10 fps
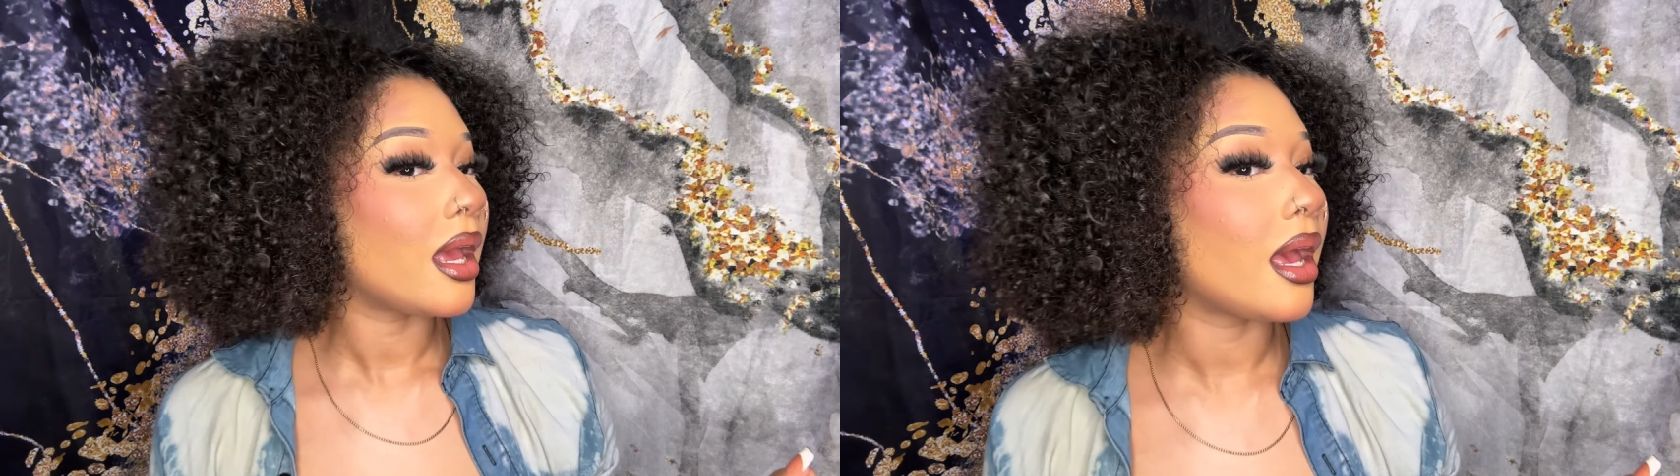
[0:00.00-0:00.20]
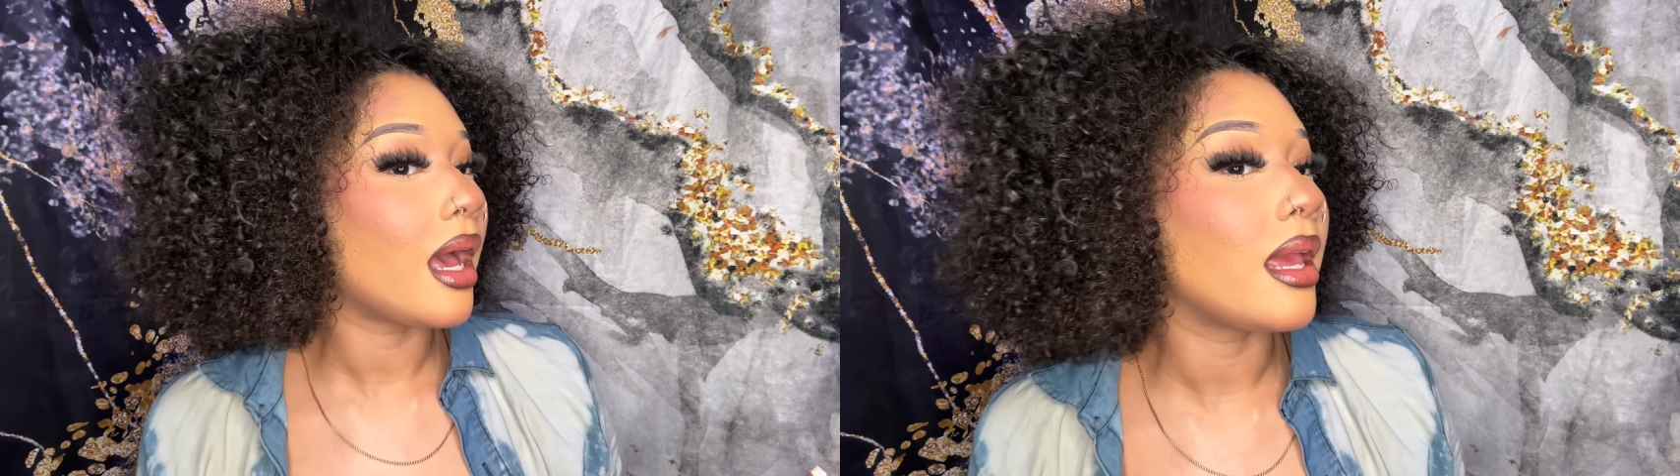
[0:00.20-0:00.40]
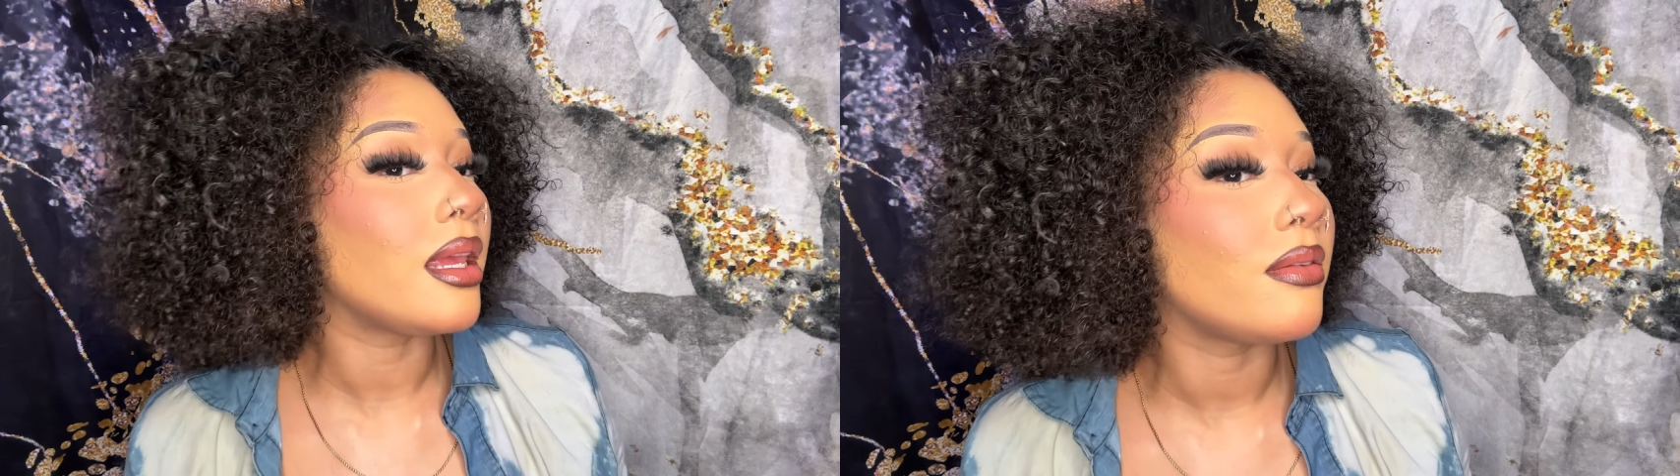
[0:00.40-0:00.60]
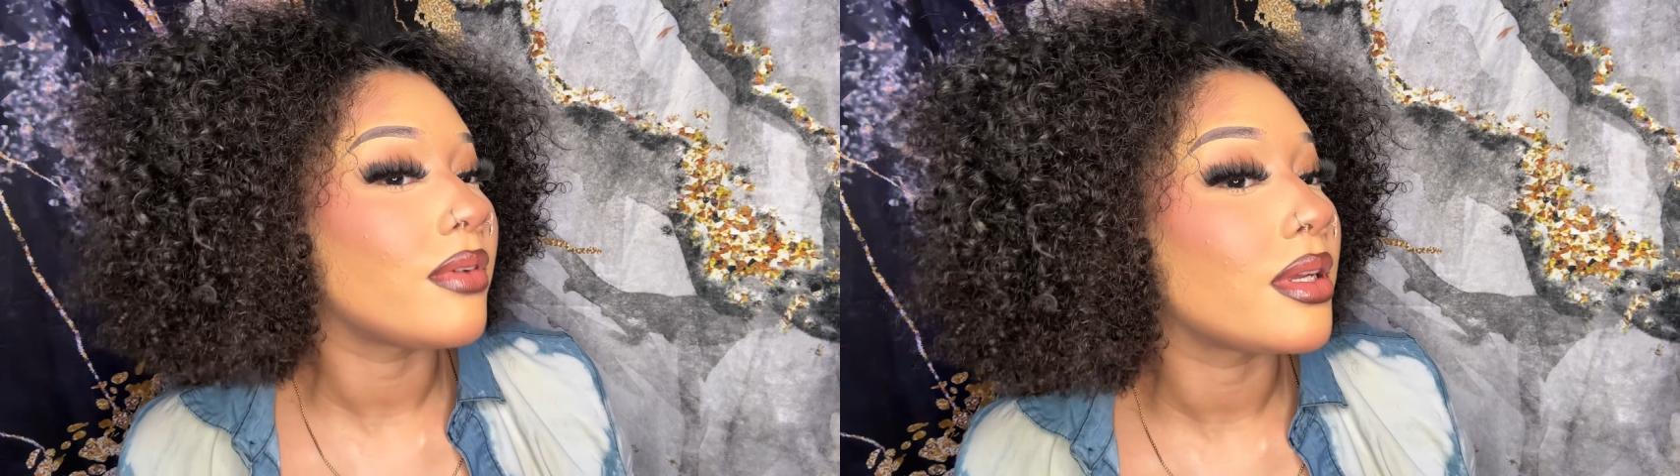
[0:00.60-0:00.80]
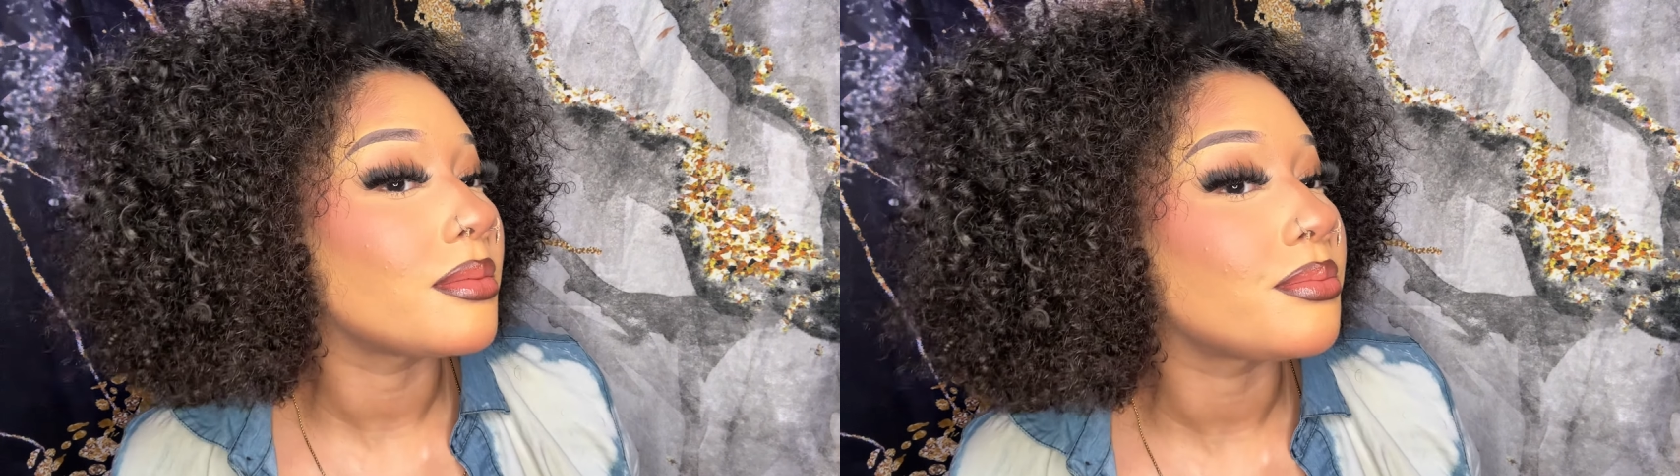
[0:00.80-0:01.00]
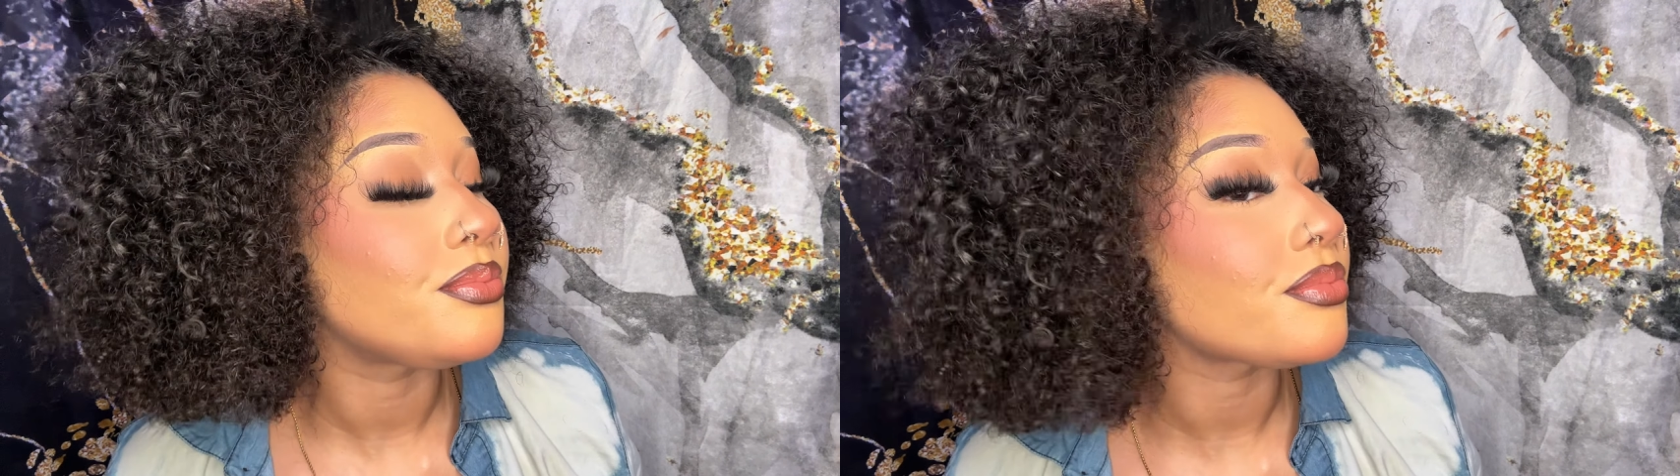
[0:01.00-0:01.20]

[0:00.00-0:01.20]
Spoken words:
I even